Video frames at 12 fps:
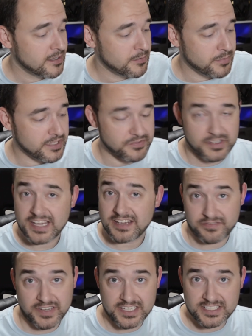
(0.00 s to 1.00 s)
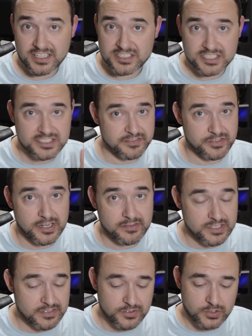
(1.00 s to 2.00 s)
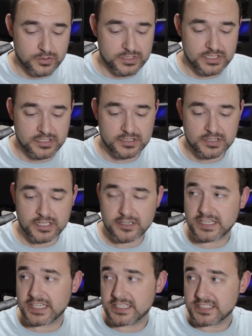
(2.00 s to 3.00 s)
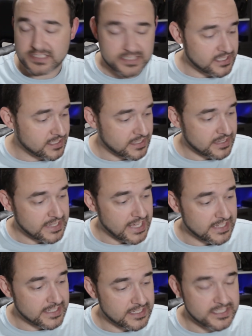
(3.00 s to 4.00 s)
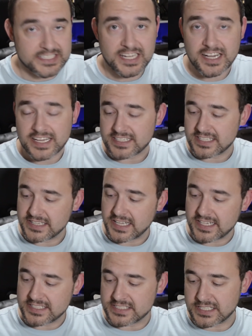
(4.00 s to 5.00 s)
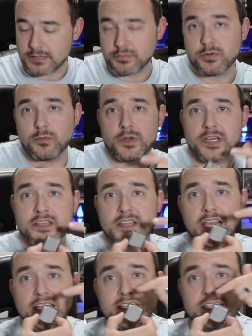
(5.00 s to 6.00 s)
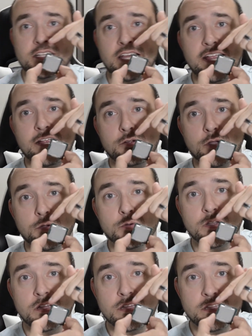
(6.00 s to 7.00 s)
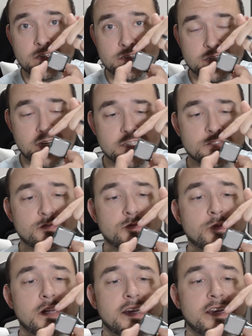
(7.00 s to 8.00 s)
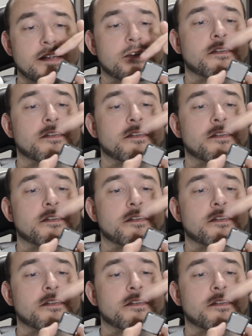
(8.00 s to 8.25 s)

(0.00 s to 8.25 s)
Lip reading: But if you can't find notches, if you're having difficulty, there is that little dot lines up with a little arrow that is right here.